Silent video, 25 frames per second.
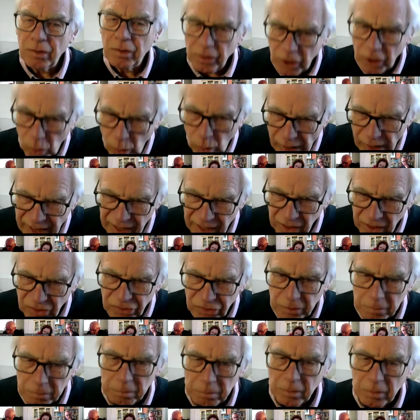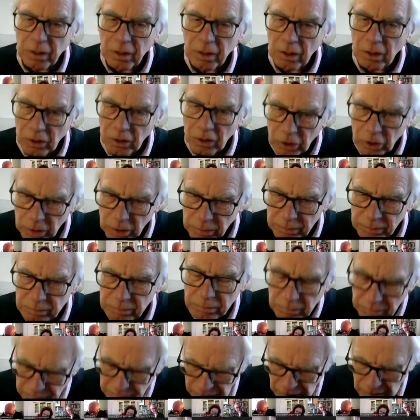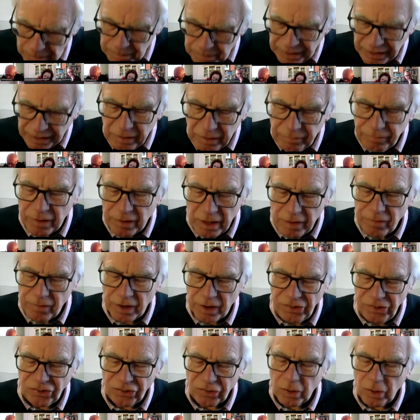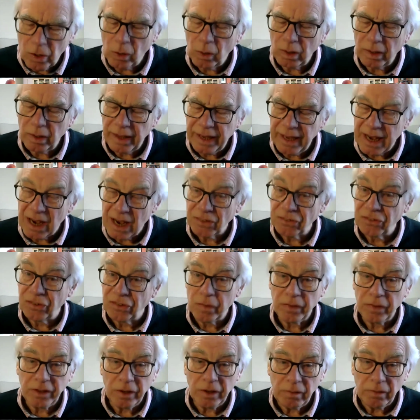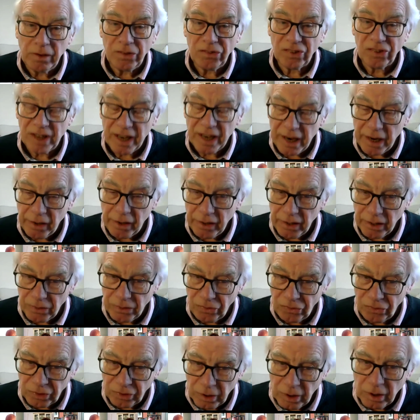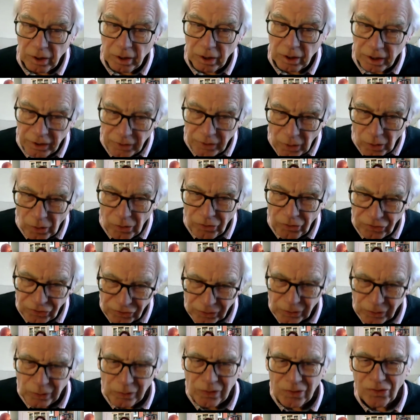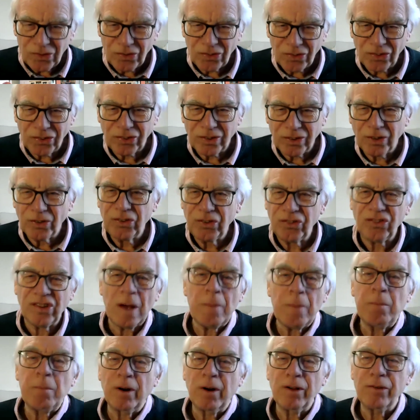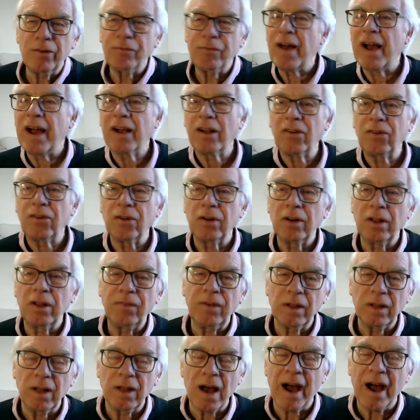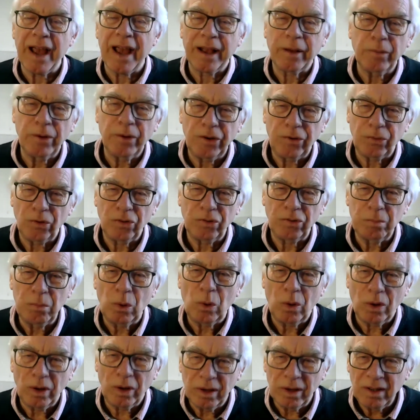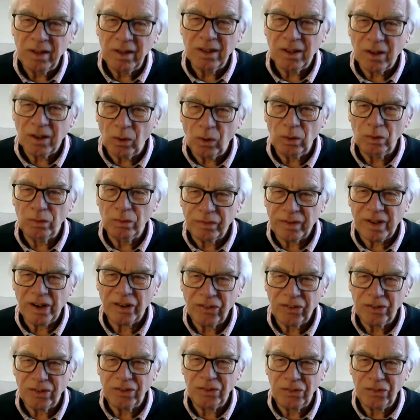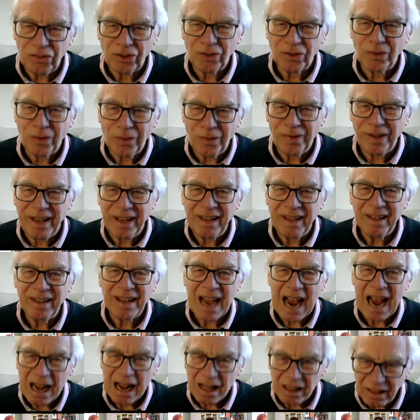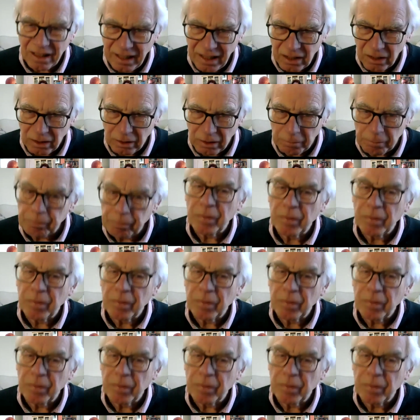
Quakers appear very, very strongly, as do the Unitarians. And also there's a sort of separate faction, if you like, which was more old-fashioned Tory Anglican.